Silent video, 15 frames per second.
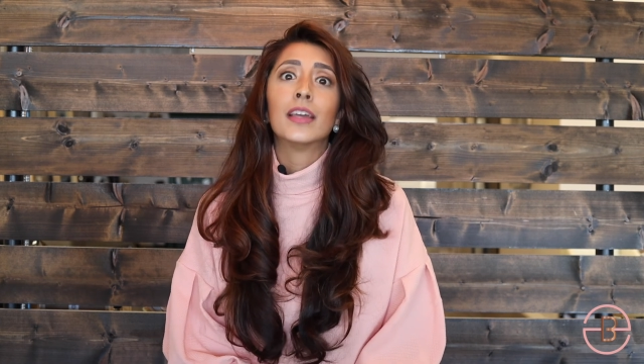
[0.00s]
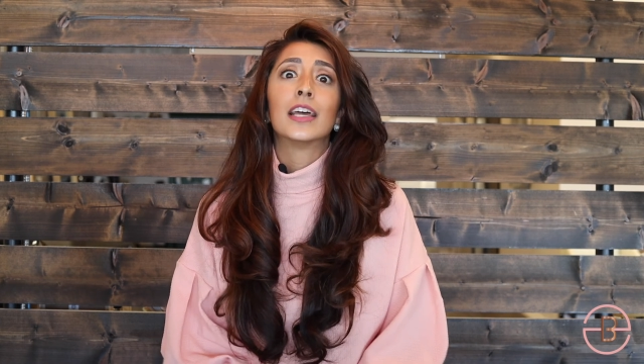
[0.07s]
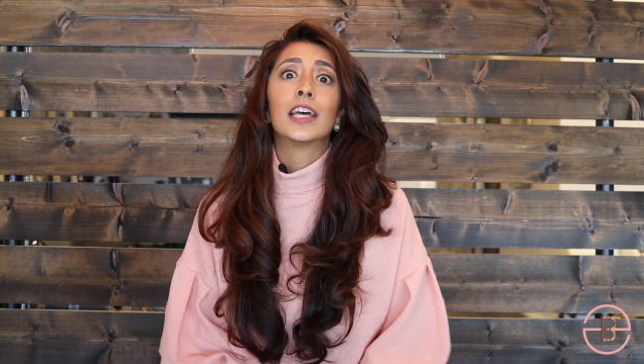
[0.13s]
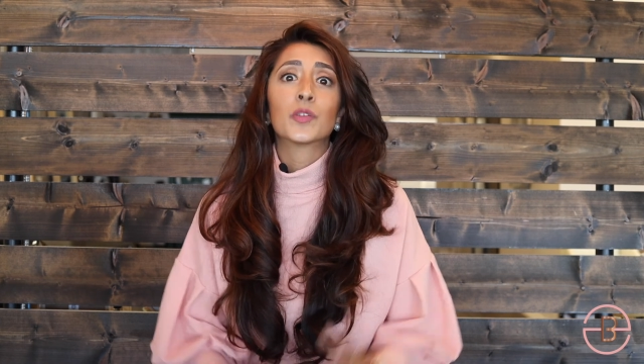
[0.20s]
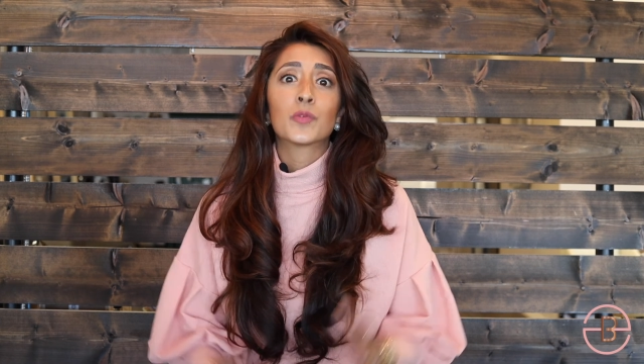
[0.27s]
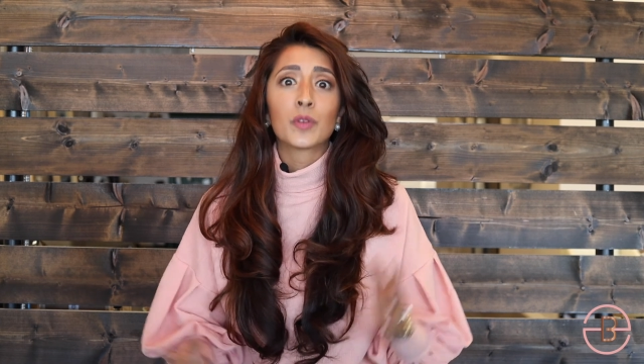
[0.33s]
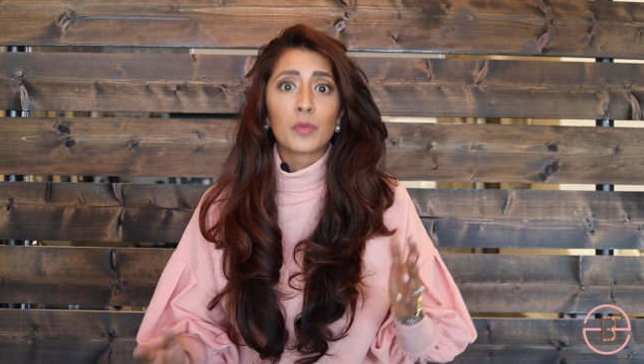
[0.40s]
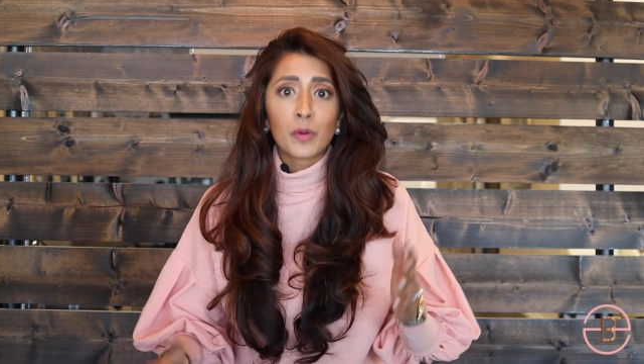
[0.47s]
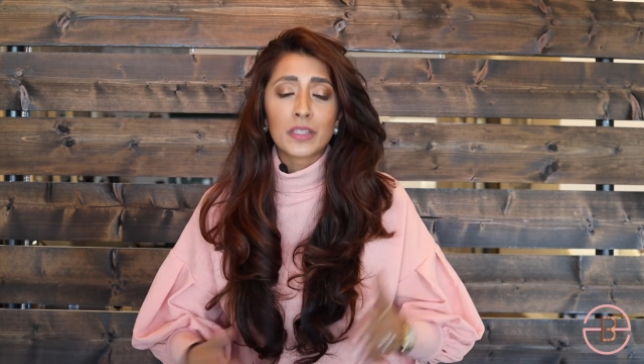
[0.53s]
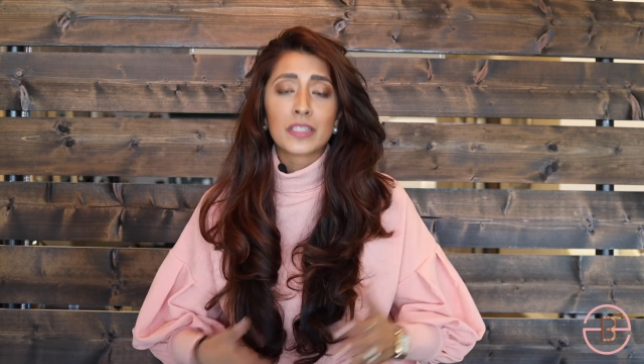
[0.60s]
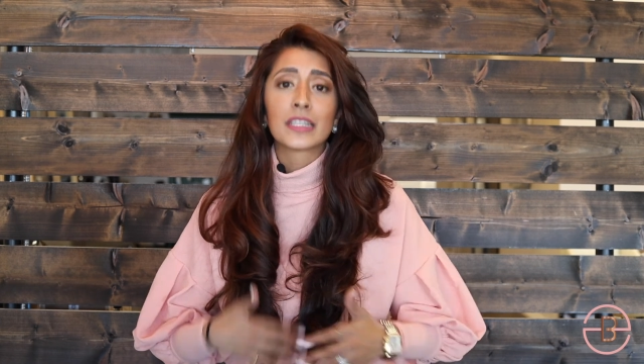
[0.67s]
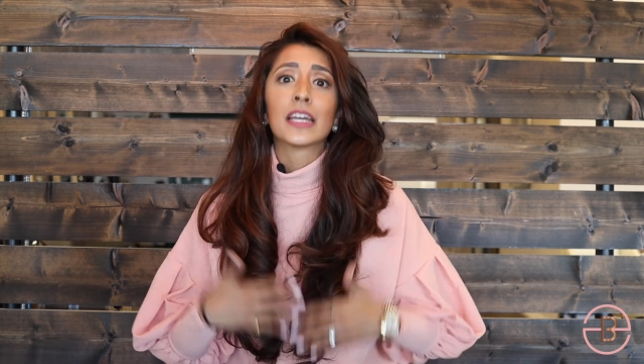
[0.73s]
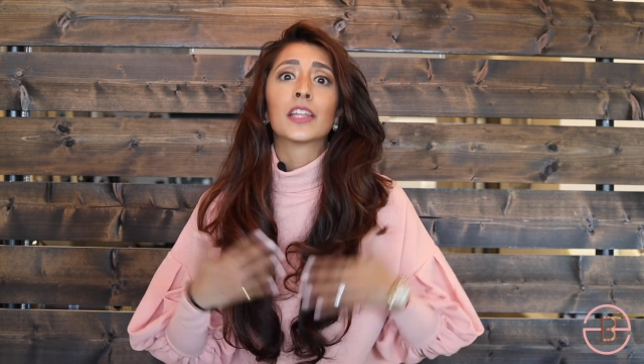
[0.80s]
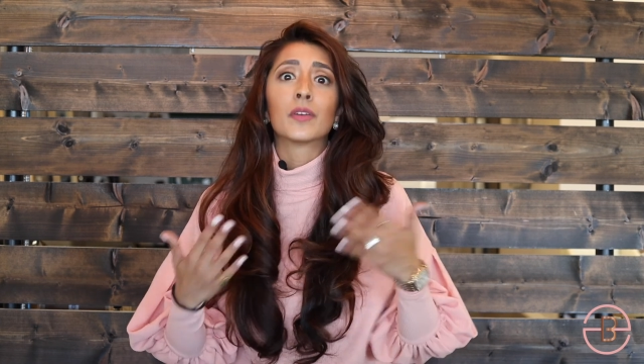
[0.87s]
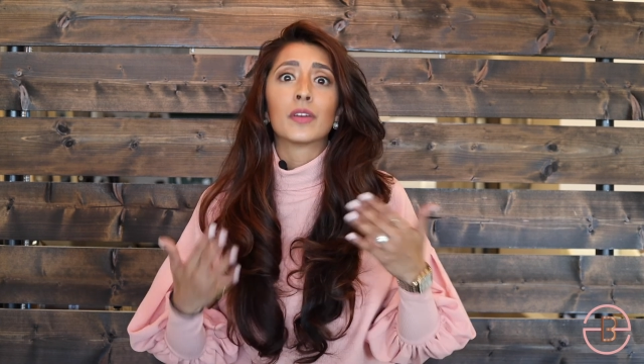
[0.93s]
as we work
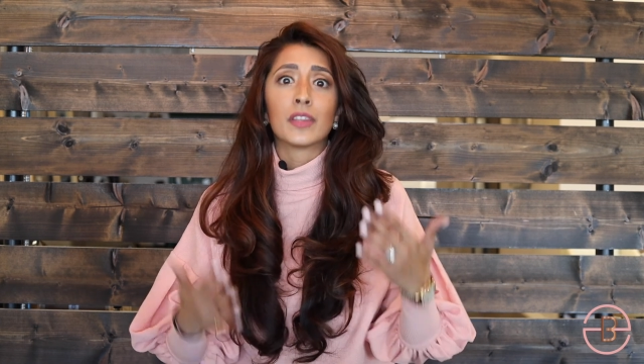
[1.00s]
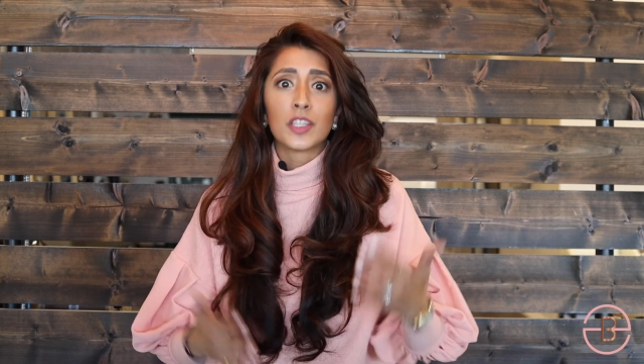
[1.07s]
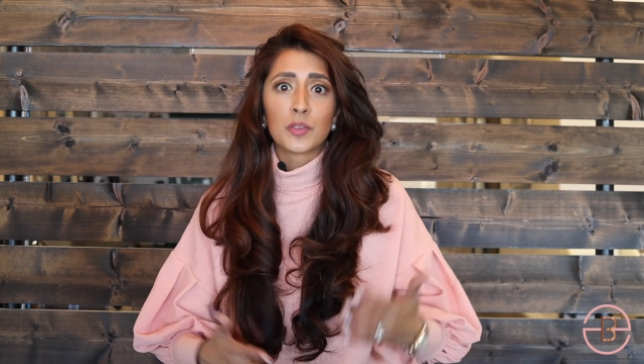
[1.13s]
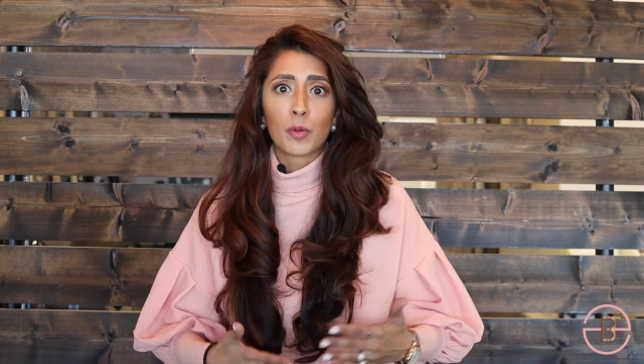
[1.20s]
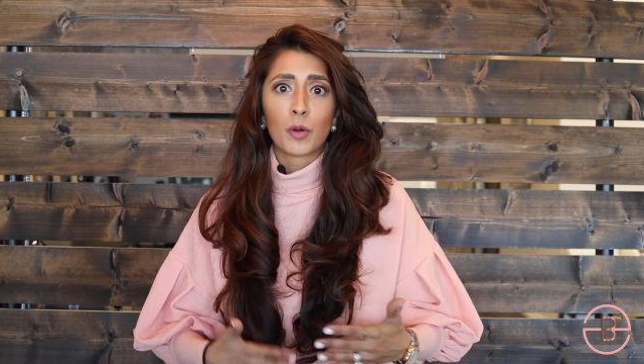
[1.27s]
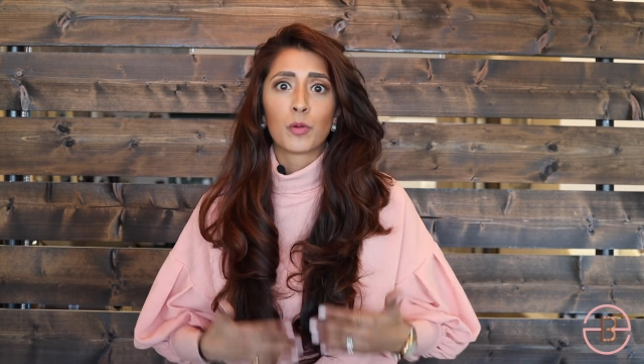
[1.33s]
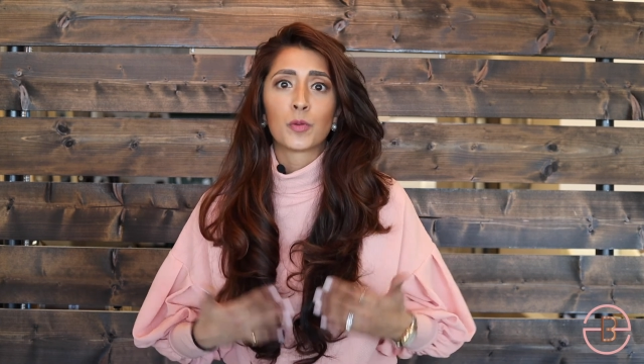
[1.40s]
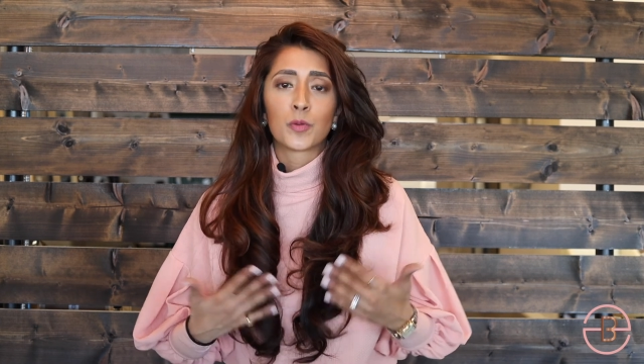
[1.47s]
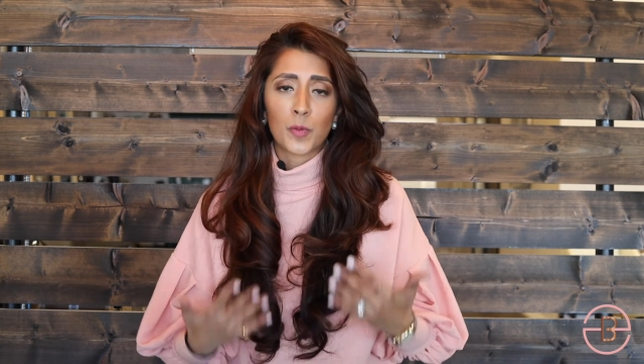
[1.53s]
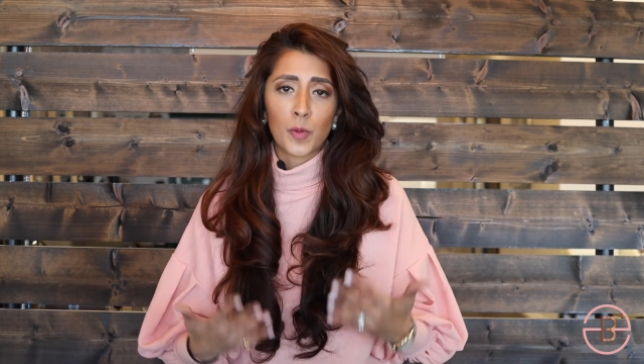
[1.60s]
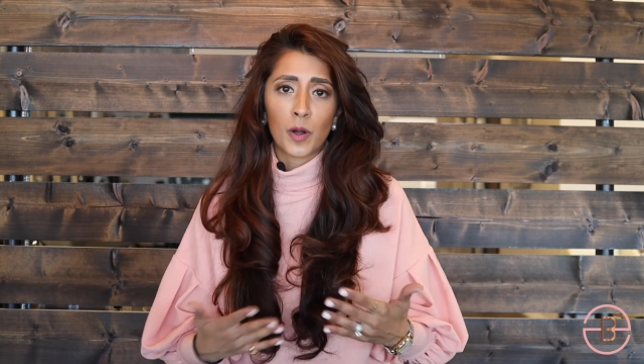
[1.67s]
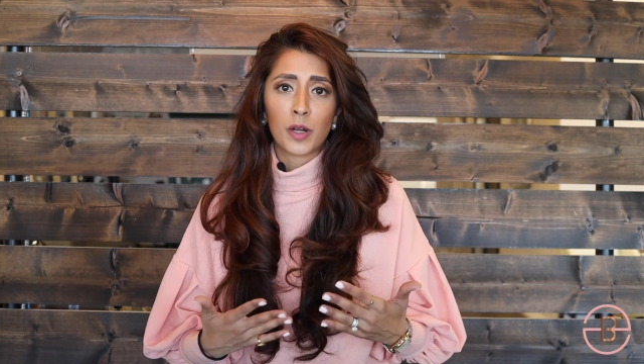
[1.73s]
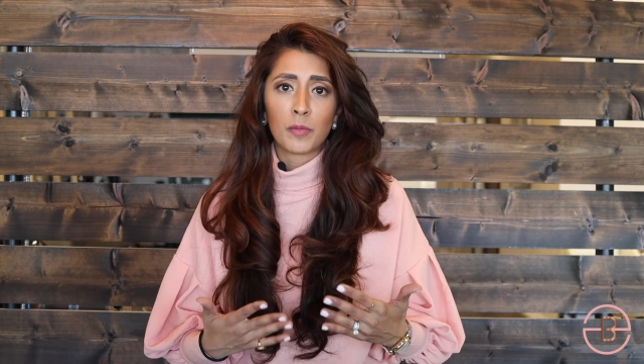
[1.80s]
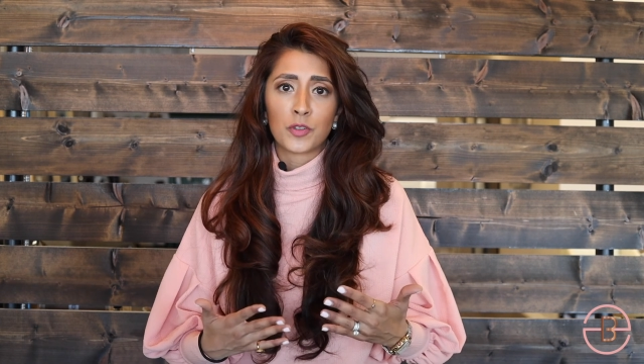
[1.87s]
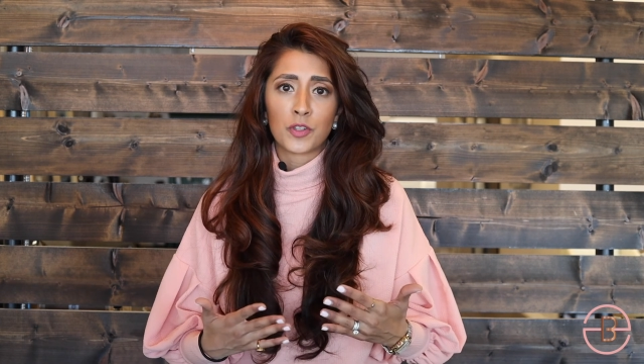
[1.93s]
together in this
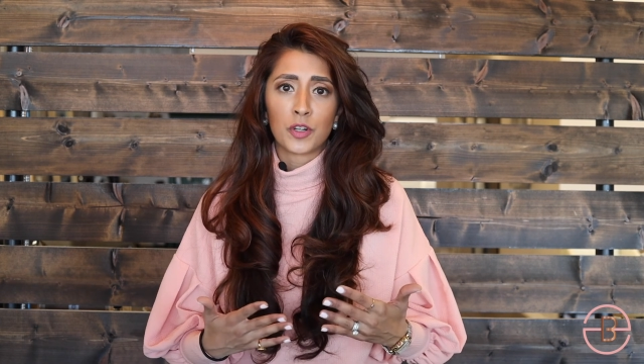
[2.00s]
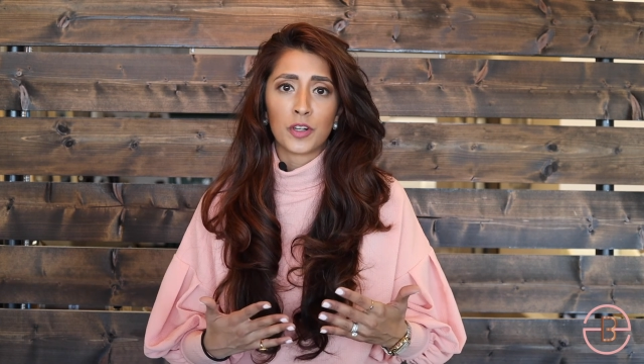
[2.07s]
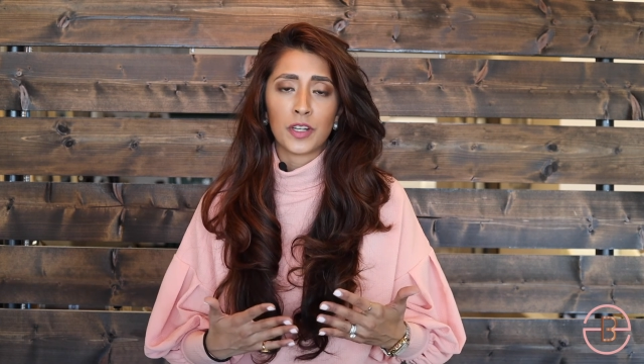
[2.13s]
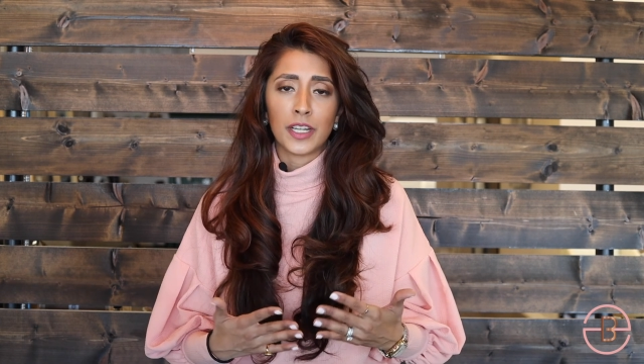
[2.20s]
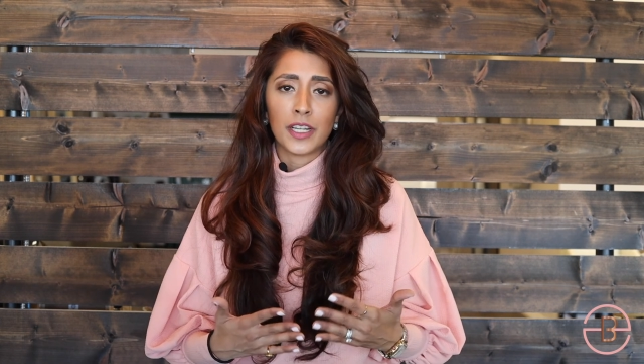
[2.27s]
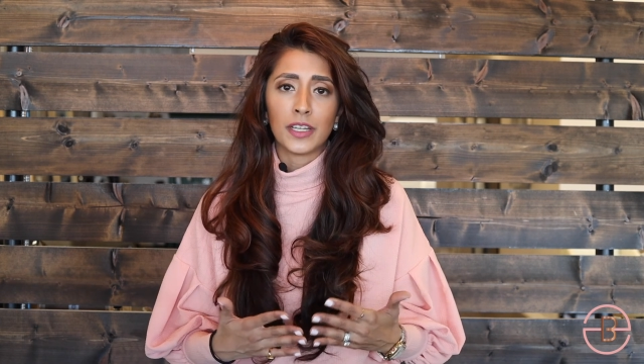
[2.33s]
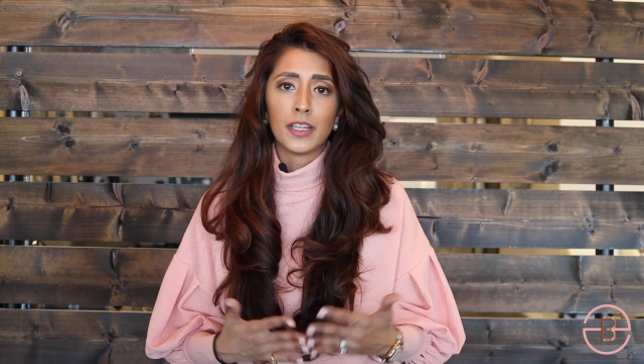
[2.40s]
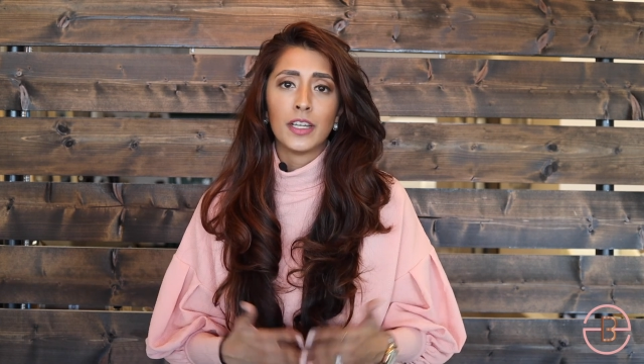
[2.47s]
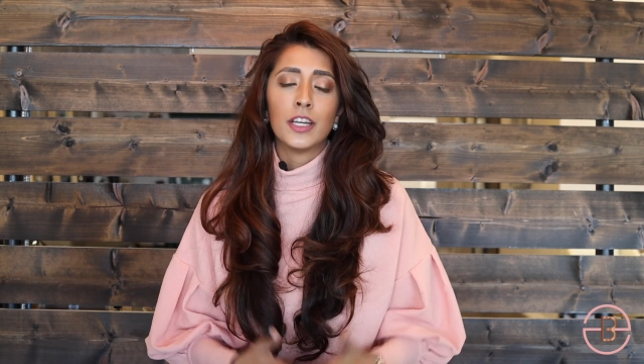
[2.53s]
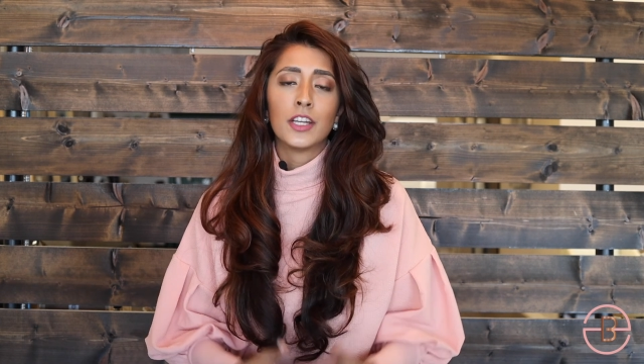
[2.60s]
postpartum journey